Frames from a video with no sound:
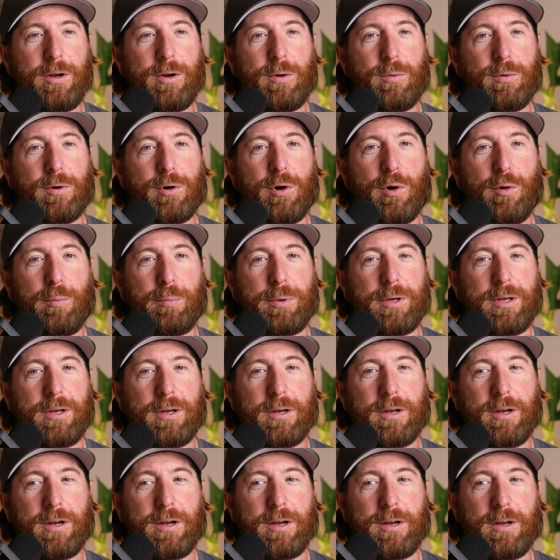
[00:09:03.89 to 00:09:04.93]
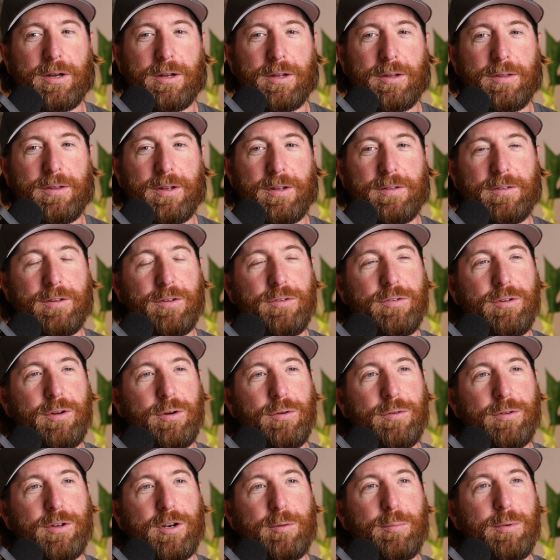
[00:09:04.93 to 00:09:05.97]
we're hoping that this year
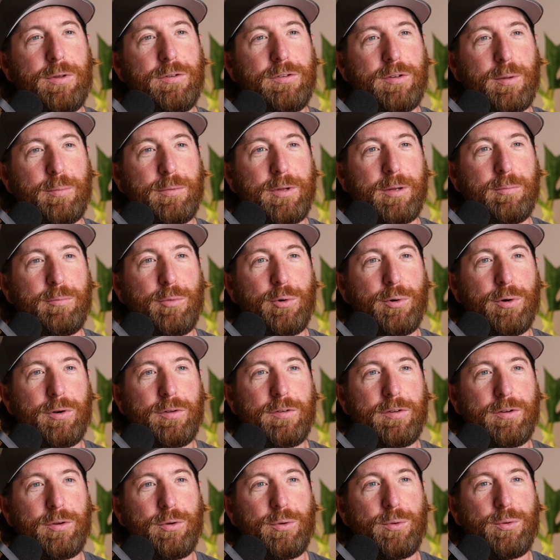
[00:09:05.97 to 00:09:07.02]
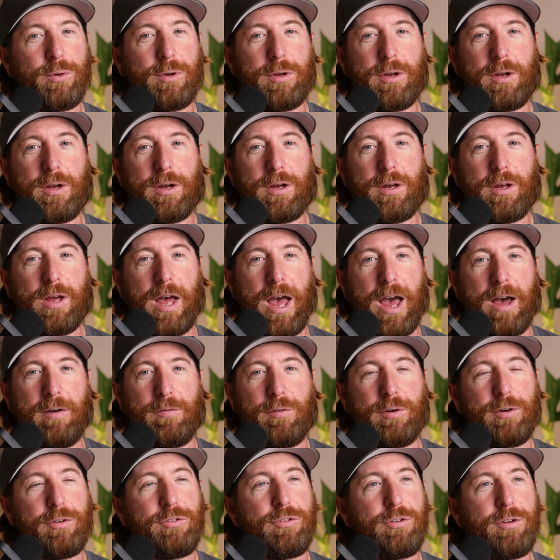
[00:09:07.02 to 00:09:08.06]
is going to be something more to
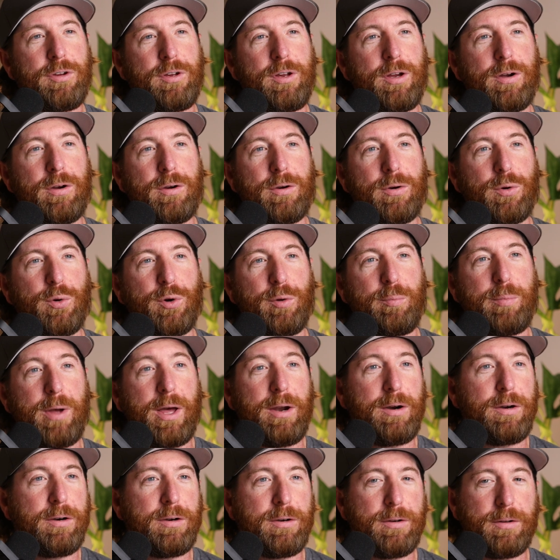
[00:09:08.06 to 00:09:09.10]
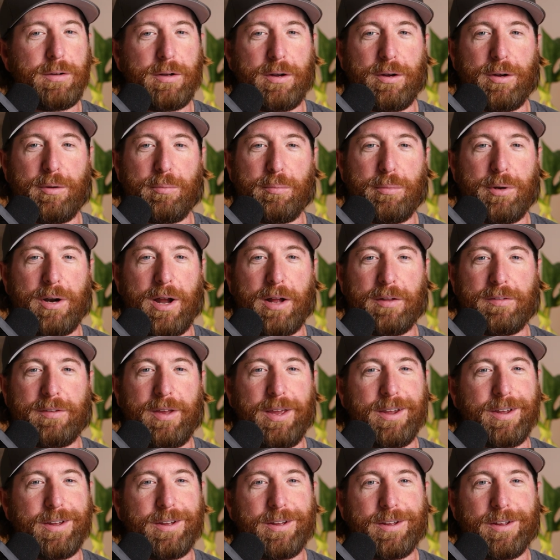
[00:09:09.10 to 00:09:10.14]
average year or better. But I'll
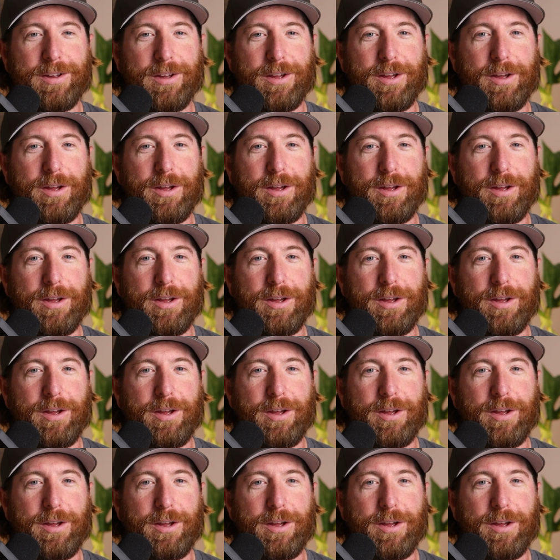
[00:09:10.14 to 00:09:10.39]
take a